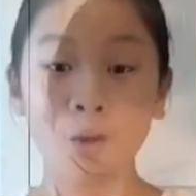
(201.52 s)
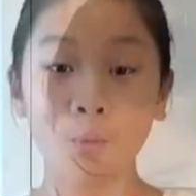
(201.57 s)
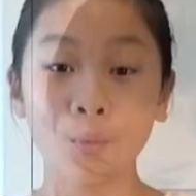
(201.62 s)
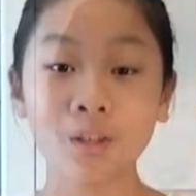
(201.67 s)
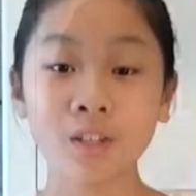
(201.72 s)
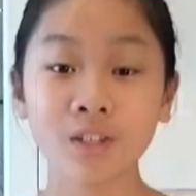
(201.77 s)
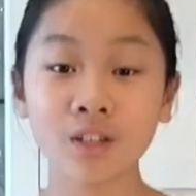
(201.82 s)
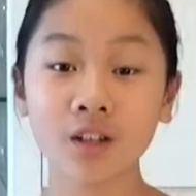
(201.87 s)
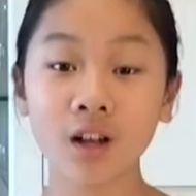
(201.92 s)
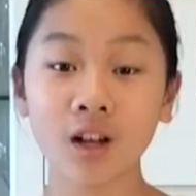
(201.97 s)

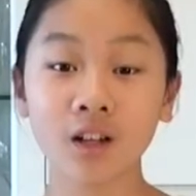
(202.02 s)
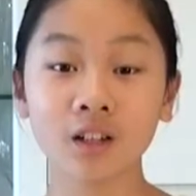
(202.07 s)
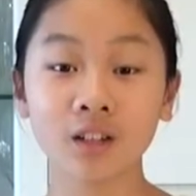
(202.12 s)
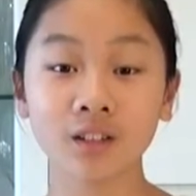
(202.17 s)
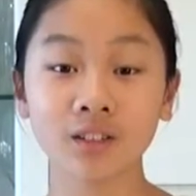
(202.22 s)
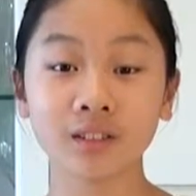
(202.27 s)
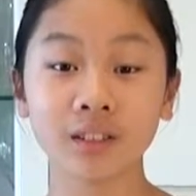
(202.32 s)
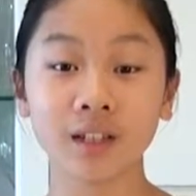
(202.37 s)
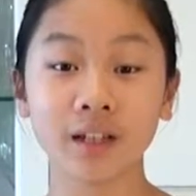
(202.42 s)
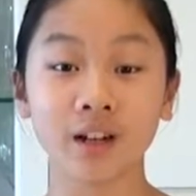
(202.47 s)
Once you got a
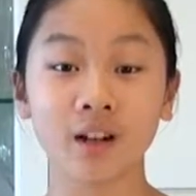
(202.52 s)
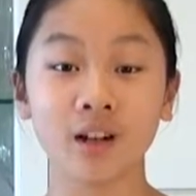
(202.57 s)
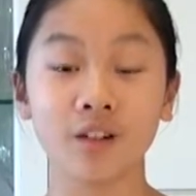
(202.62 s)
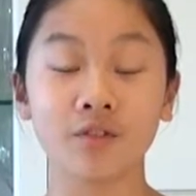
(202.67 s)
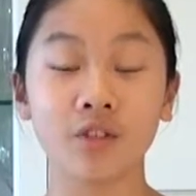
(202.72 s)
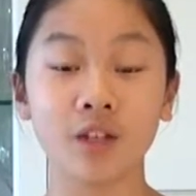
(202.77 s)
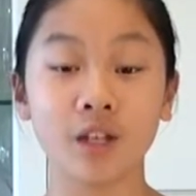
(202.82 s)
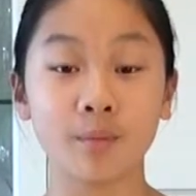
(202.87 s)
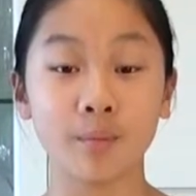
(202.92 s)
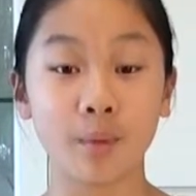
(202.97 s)
good layer
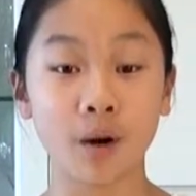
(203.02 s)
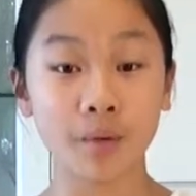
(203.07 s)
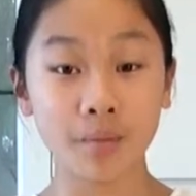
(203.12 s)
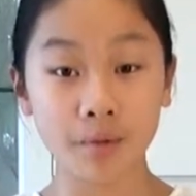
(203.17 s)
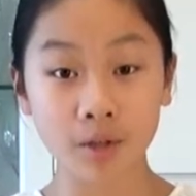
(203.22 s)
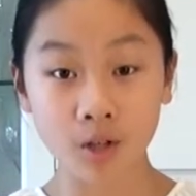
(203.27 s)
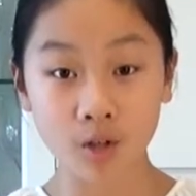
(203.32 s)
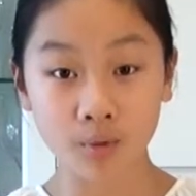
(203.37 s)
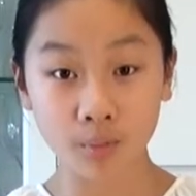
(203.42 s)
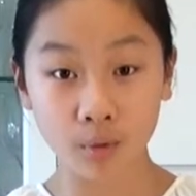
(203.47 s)
of the
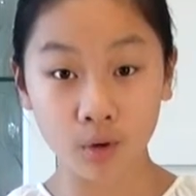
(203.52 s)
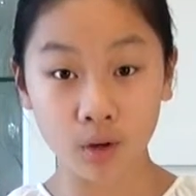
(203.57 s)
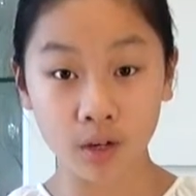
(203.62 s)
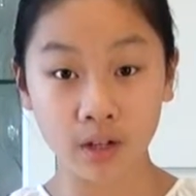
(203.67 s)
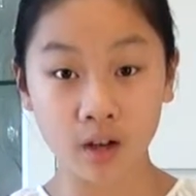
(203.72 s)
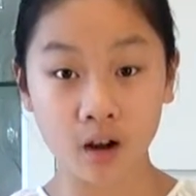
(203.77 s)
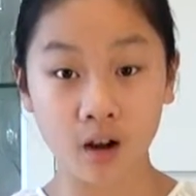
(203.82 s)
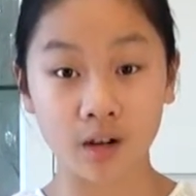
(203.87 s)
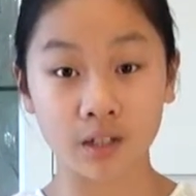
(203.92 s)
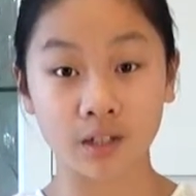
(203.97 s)
barbecue
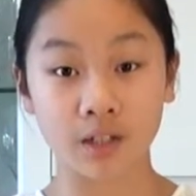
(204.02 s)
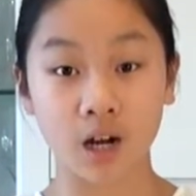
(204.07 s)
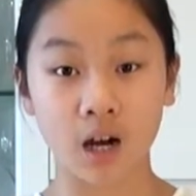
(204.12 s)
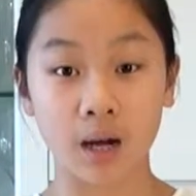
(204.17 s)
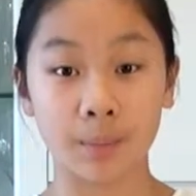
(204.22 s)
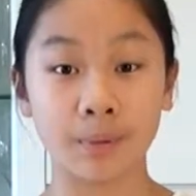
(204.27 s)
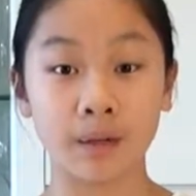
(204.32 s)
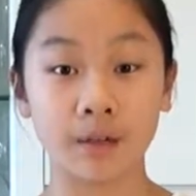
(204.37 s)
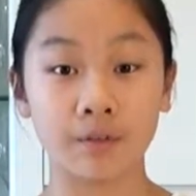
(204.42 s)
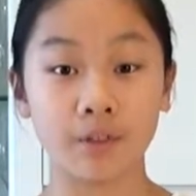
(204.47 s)
pork on
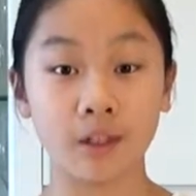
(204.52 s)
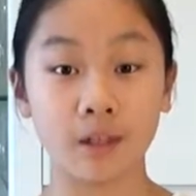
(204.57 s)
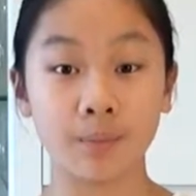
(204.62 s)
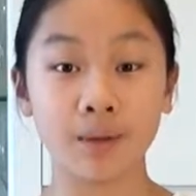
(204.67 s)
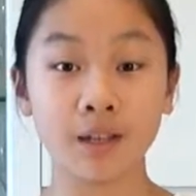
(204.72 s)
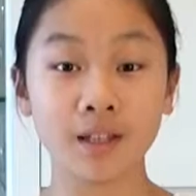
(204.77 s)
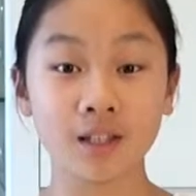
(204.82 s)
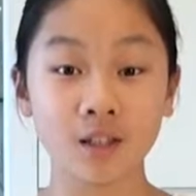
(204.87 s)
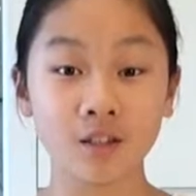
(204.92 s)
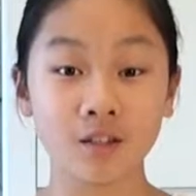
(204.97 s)
top of the
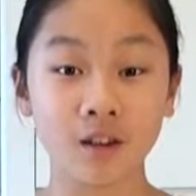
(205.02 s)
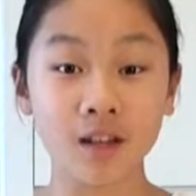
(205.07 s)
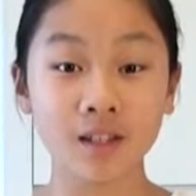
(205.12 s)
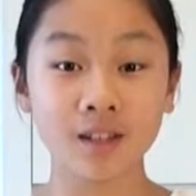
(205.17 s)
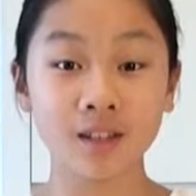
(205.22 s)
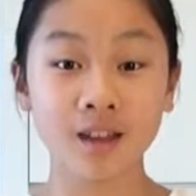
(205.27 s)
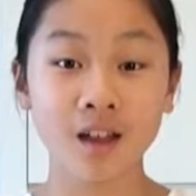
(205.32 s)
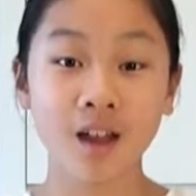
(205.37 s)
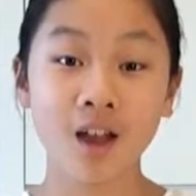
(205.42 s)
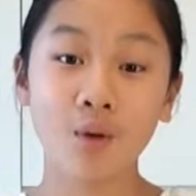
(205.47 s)
pizza
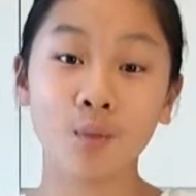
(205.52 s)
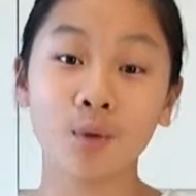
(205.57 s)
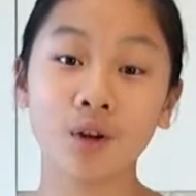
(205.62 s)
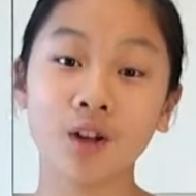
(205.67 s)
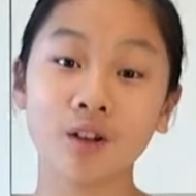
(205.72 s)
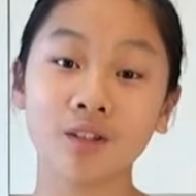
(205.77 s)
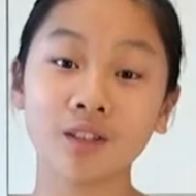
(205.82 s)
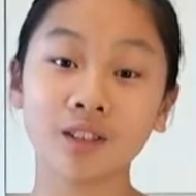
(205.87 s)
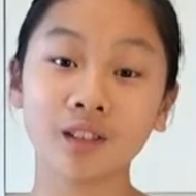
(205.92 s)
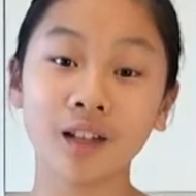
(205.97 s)
crust, we're
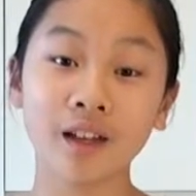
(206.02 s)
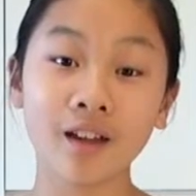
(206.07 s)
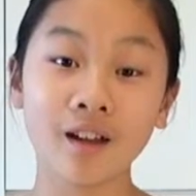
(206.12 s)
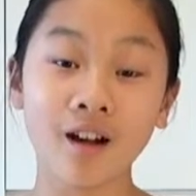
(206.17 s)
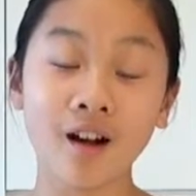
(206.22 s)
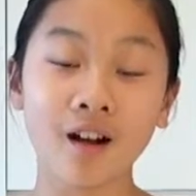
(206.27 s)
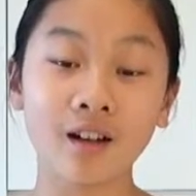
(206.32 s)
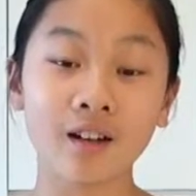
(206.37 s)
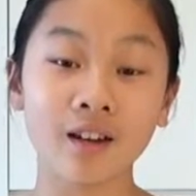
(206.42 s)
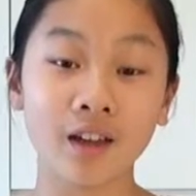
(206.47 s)
going to lay
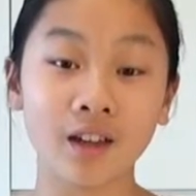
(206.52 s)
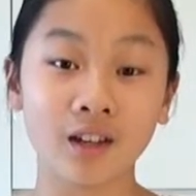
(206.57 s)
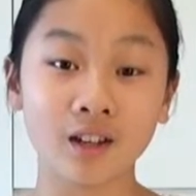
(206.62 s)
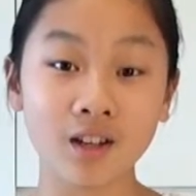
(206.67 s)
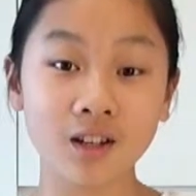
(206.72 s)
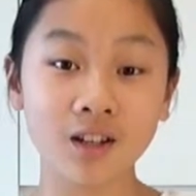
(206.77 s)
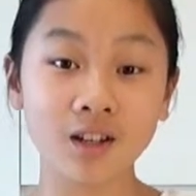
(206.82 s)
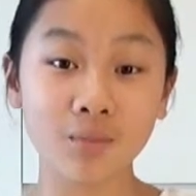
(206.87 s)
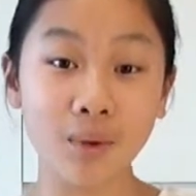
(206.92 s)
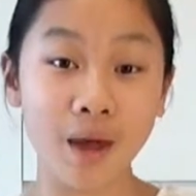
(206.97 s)
on a
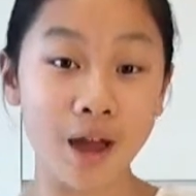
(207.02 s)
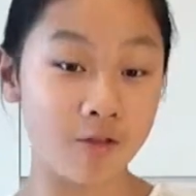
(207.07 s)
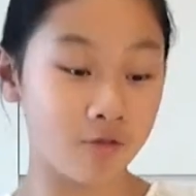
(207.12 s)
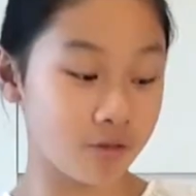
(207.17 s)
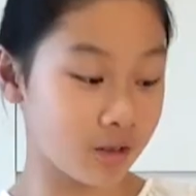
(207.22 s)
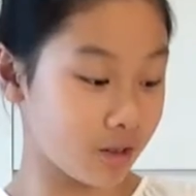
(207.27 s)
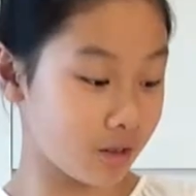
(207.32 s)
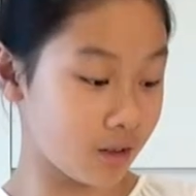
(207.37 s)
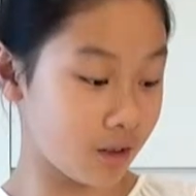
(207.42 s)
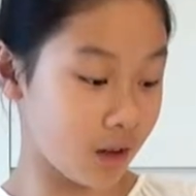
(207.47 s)
good
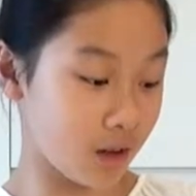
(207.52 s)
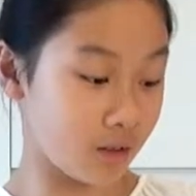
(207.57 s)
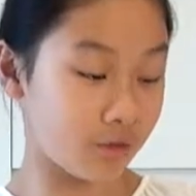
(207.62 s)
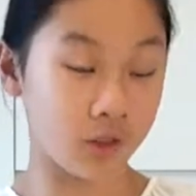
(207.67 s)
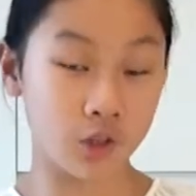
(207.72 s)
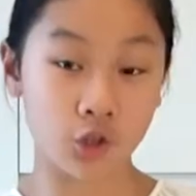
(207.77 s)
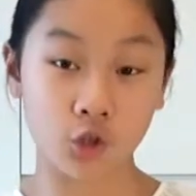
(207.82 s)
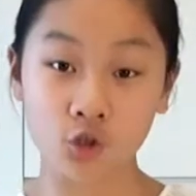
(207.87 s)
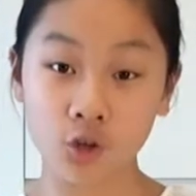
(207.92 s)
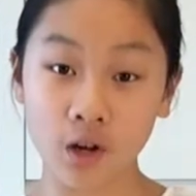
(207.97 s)
amount
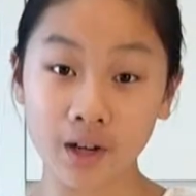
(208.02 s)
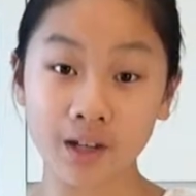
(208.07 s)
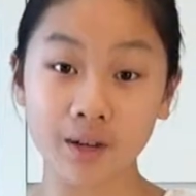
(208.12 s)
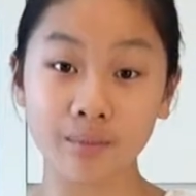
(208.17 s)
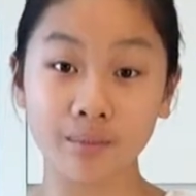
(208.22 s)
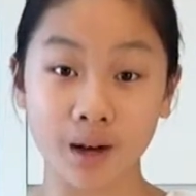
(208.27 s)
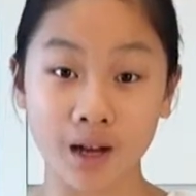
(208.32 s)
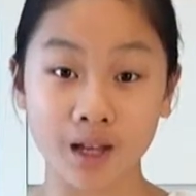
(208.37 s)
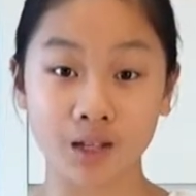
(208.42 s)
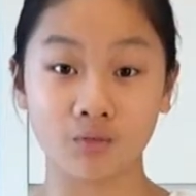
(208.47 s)
of
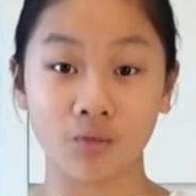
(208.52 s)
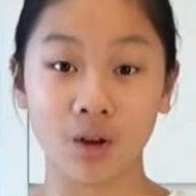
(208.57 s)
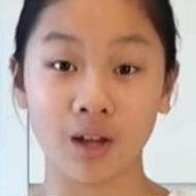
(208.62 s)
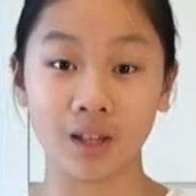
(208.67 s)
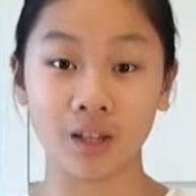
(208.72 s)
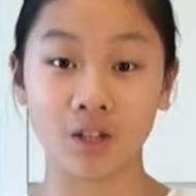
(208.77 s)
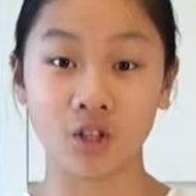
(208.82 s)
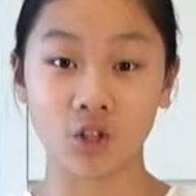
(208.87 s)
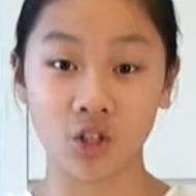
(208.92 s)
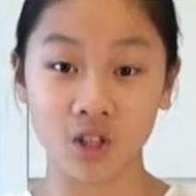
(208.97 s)
shredded
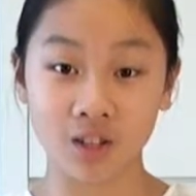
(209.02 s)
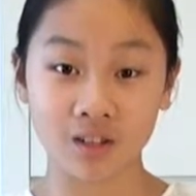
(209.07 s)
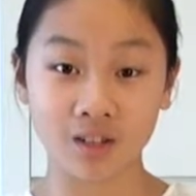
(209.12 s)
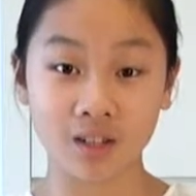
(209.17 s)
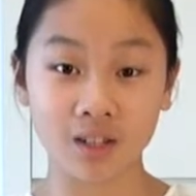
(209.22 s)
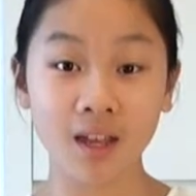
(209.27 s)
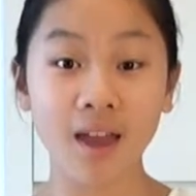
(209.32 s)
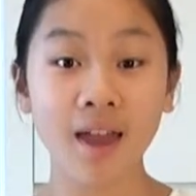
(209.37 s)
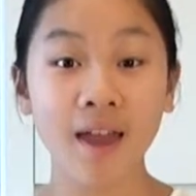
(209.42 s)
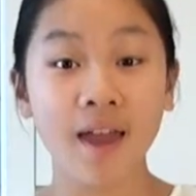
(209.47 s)
mozzarella
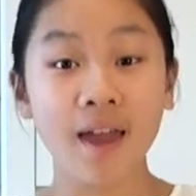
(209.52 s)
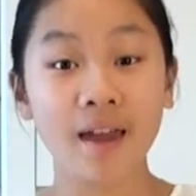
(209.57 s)
cheese.